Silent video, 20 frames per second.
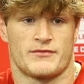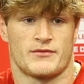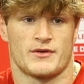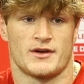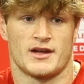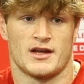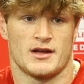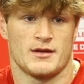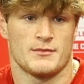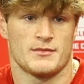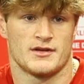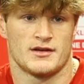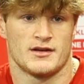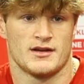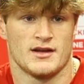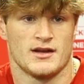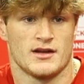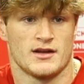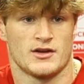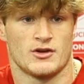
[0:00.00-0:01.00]
for him and,
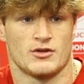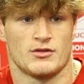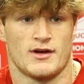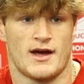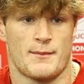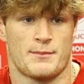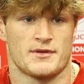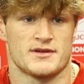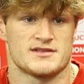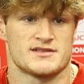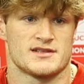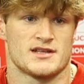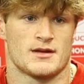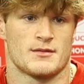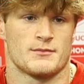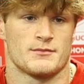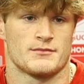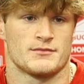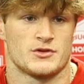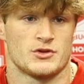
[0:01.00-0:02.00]
you know, happy to see
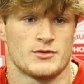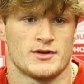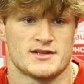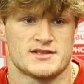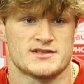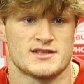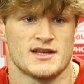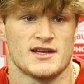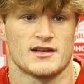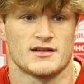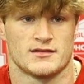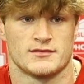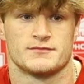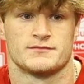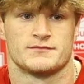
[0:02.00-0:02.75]
him do his thing.